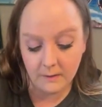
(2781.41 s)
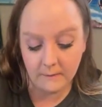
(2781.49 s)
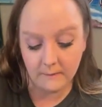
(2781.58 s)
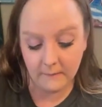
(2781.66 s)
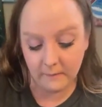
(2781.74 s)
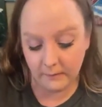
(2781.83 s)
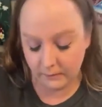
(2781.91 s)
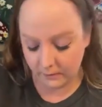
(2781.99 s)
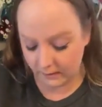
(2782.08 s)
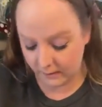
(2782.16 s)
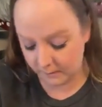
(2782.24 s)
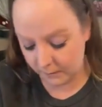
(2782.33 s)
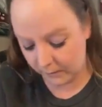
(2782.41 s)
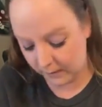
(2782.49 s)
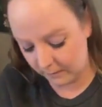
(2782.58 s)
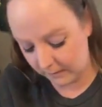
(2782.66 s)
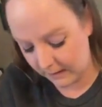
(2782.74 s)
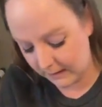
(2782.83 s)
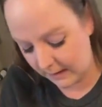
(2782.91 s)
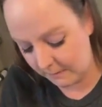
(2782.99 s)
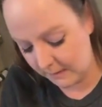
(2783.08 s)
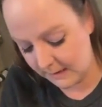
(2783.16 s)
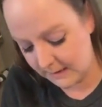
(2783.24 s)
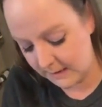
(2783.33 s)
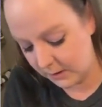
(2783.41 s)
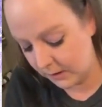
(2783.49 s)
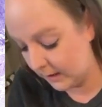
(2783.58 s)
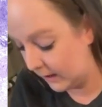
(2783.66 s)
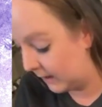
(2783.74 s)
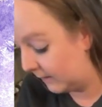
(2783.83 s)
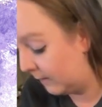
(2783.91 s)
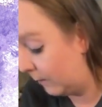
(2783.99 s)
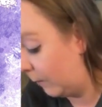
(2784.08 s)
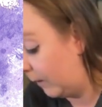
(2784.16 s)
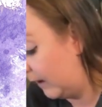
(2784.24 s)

This little cup, we're gonna make that minty green as